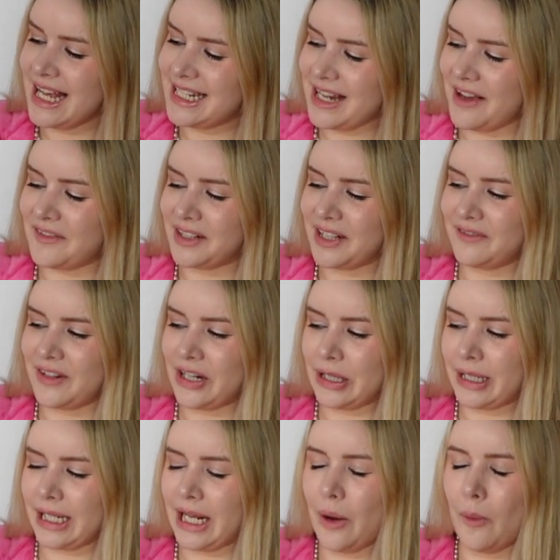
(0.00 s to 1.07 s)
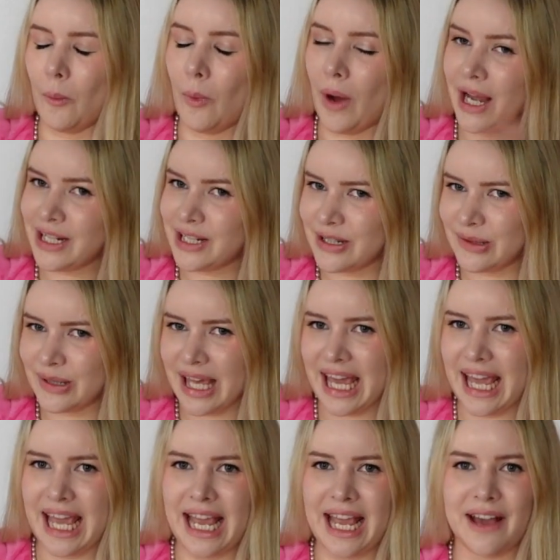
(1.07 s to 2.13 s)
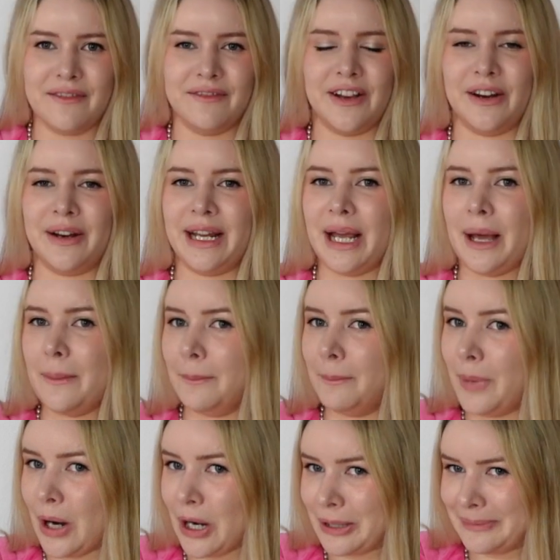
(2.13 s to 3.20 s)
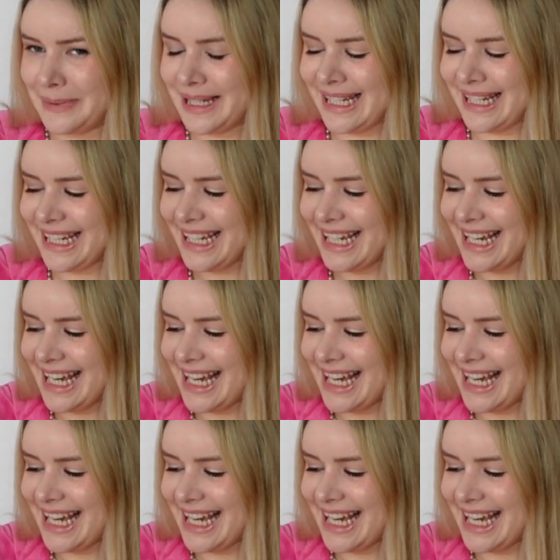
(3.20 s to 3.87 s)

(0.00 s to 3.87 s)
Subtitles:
definitely very Y2K, very Barbie,